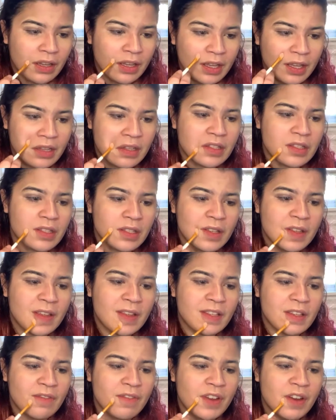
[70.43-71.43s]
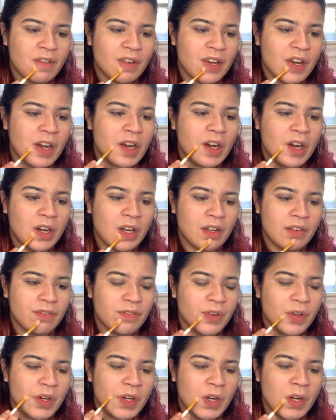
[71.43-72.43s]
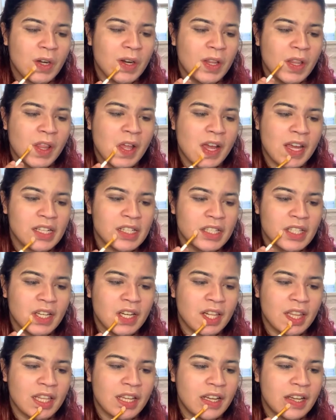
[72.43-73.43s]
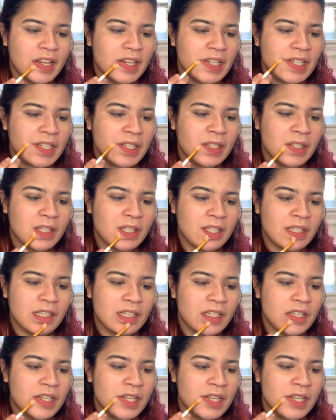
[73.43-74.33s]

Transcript: it's very hard for lines like that to